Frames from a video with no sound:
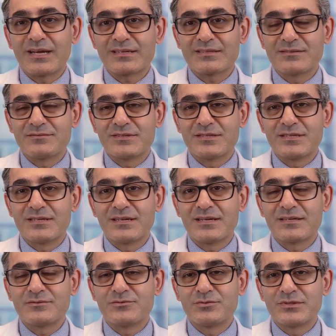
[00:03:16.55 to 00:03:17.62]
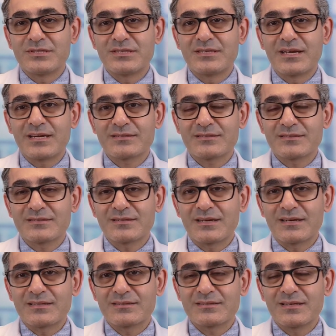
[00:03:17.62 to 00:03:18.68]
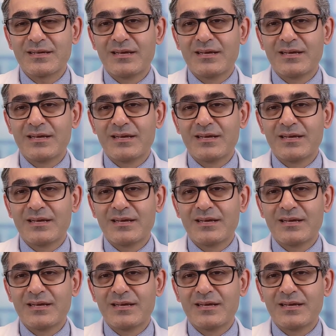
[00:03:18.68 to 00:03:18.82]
activity and routine exercise.